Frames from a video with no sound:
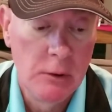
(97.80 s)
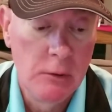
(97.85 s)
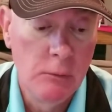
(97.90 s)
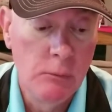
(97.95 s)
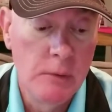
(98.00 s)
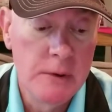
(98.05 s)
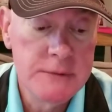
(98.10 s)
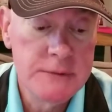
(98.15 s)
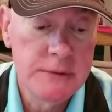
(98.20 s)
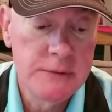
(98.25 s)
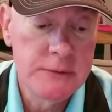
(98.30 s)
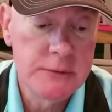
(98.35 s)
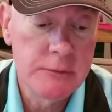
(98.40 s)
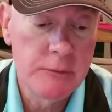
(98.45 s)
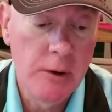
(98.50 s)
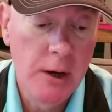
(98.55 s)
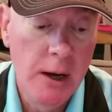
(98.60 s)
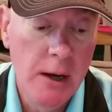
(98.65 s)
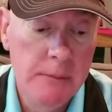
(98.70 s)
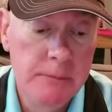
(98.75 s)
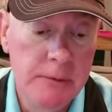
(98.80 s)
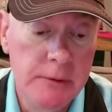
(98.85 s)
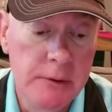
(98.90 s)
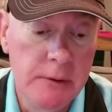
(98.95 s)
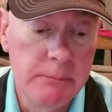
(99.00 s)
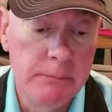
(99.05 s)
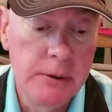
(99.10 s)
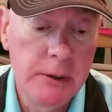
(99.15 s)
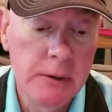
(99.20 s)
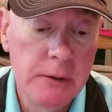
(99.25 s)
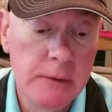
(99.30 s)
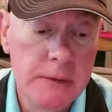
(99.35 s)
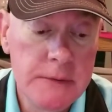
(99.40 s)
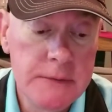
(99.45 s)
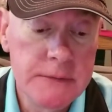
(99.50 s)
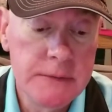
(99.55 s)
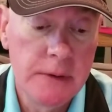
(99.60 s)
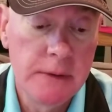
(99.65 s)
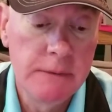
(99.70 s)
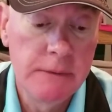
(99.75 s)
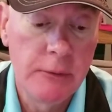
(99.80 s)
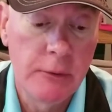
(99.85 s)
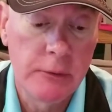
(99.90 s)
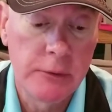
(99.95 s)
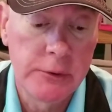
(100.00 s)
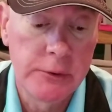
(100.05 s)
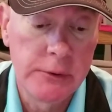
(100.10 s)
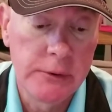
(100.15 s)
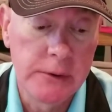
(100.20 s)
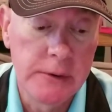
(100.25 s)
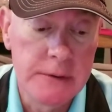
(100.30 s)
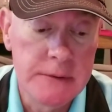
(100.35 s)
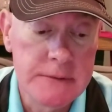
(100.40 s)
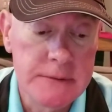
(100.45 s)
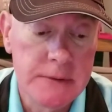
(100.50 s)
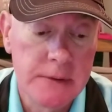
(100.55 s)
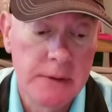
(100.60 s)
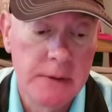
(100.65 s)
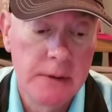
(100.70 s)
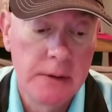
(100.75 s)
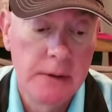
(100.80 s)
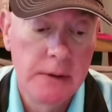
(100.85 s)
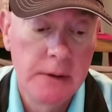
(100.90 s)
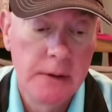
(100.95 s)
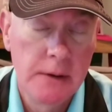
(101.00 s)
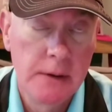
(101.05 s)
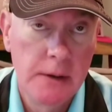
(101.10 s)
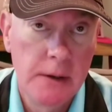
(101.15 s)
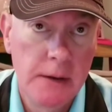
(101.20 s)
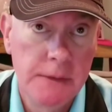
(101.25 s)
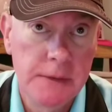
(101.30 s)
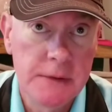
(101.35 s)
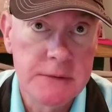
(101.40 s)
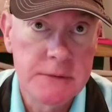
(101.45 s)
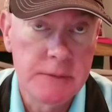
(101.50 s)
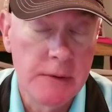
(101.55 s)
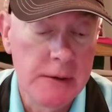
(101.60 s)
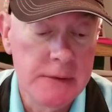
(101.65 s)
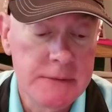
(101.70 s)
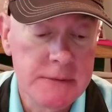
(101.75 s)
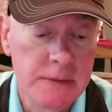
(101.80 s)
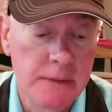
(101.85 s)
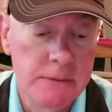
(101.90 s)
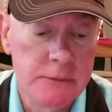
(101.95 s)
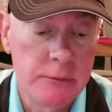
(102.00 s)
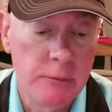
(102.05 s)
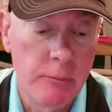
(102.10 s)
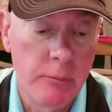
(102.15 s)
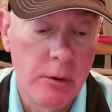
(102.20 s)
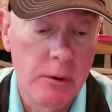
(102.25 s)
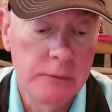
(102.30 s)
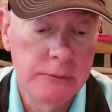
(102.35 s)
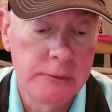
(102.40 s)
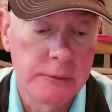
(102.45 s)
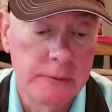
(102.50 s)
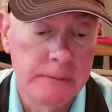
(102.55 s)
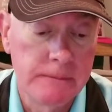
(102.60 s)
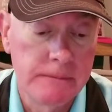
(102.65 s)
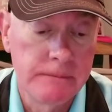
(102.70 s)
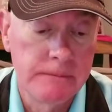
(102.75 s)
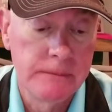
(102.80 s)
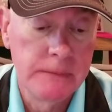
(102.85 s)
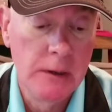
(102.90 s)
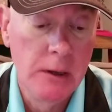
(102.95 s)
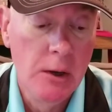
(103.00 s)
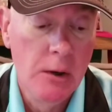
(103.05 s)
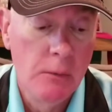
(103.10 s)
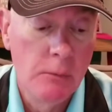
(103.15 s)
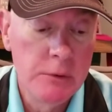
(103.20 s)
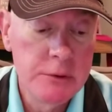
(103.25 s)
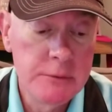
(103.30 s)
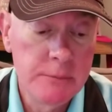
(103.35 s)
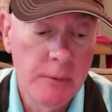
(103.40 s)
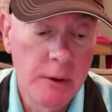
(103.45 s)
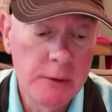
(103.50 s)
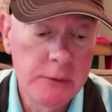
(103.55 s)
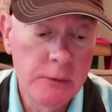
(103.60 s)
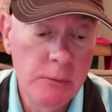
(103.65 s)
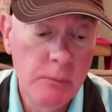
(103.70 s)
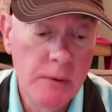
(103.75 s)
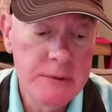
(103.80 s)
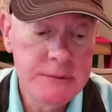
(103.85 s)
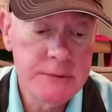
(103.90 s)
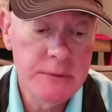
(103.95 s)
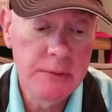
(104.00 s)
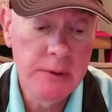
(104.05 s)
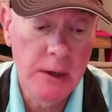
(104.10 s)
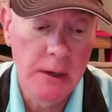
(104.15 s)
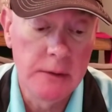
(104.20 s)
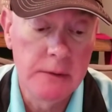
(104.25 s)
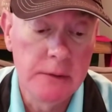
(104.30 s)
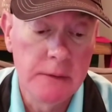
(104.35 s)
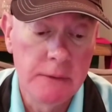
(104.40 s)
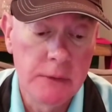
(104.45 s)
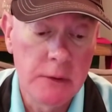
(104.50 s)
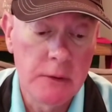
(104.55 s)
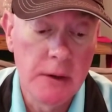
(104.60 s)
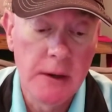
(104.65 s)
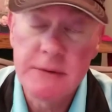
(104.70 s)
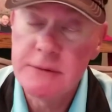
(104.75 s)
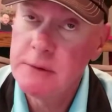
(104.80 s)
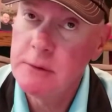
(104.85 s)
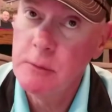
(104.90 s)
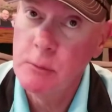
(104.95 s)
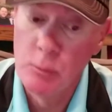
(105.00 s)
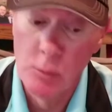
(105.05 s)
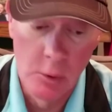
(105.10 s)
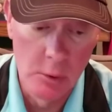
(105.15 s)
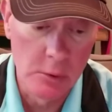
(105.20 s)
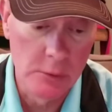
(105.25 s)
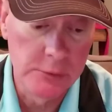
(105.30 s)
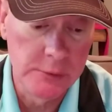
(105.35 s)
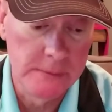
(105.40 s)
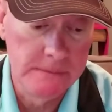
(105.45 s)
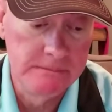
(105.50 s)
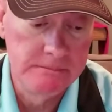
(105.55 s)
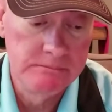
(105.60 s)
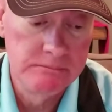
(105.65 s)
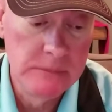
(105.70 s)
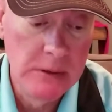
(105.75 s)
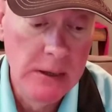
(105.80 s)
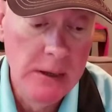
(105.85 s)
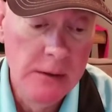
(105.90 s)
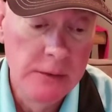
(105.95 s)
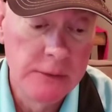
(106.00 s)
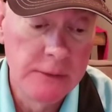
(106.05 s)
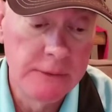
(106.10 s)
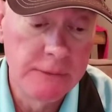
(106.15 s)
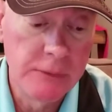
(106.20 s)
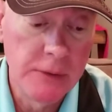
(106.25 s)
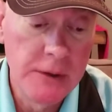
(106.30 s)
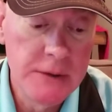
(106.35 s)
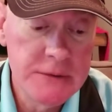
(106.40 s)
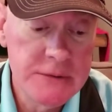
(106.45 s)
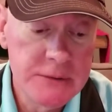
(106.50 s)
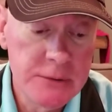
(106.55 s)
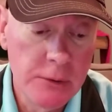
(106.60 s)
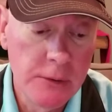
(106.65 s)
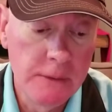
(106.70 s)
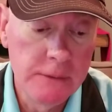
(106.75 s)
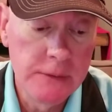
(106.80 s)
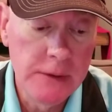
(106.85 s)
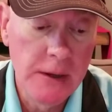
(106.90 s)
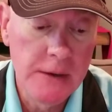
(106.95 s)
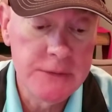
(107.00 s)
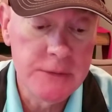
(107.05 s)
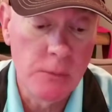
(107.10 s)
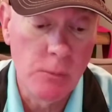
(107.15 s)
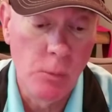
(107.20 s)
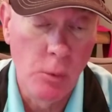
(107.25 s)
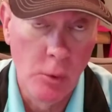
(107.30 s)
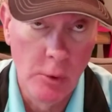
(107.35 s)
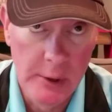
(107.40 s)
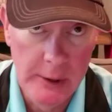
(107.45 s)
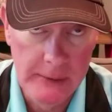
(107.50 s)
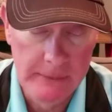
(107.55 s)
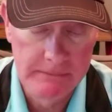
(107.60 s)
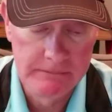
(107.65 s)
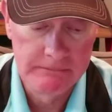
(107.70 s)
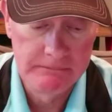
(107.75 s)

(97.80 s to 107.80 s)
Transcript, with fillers: was inscribed in the Pillars of Hercules and the Straits of Gibraltar, which marked the western end of the classical world. The phrase served as a warning.